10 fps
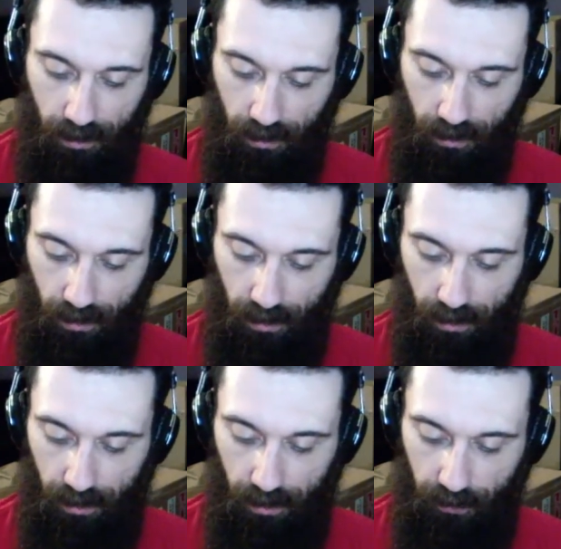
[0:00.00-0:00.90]

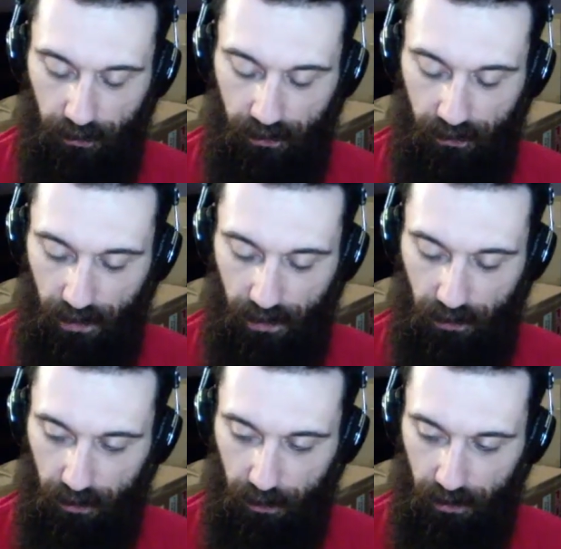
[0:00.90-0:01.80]
355 shows up with
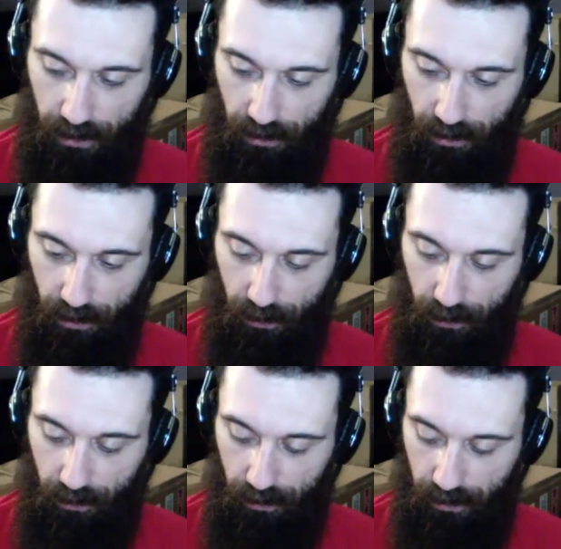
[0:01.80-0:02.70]
Hero,
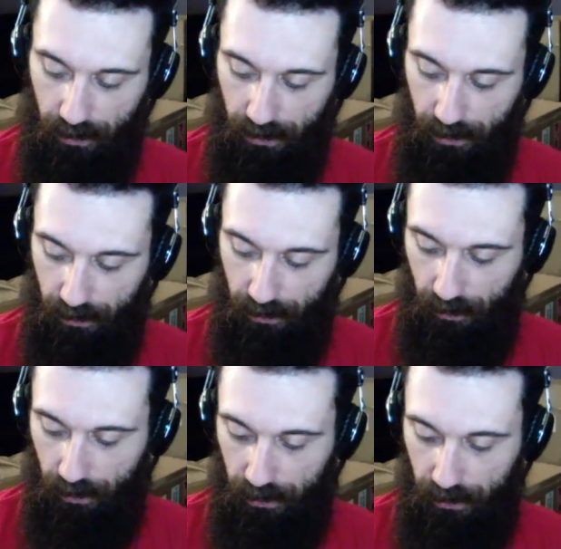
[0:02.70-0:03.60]
and Yorick
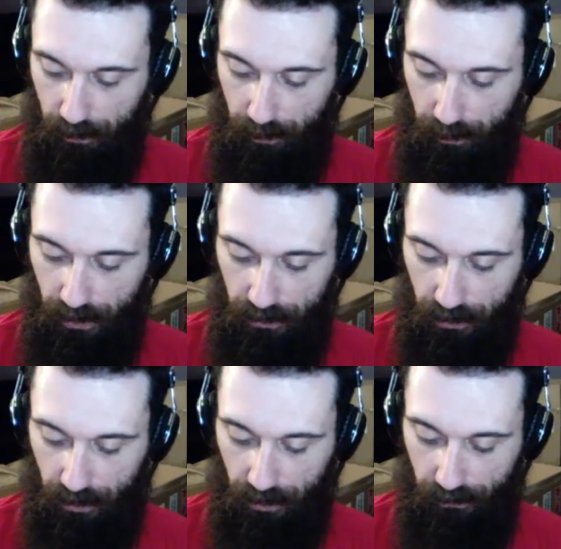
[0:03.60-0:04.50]
punches her in the
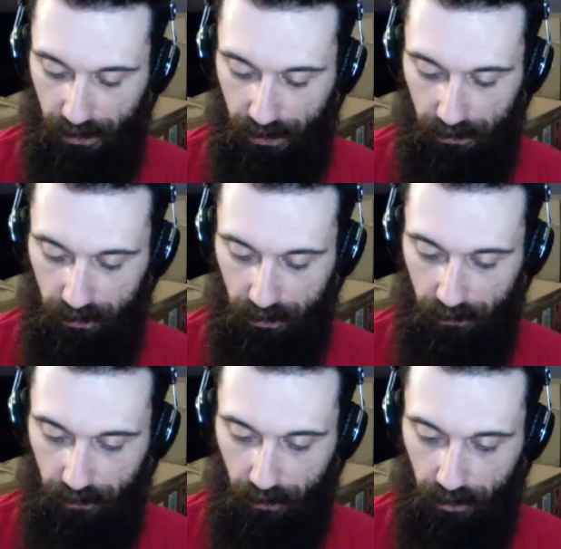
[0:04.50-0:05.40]
face, even though
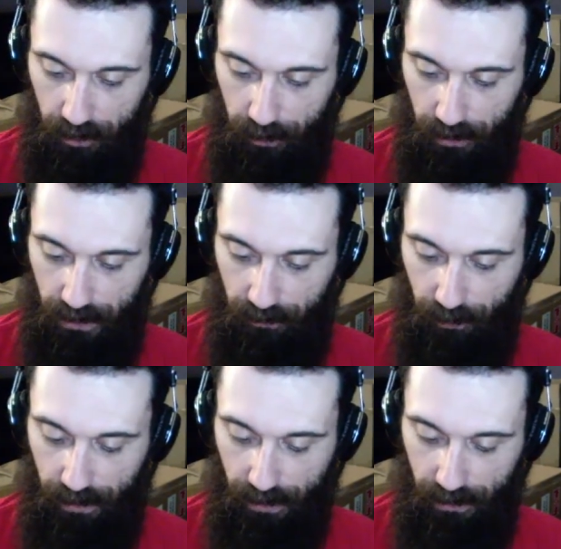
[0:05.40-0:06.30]
she's bleeding from the neck.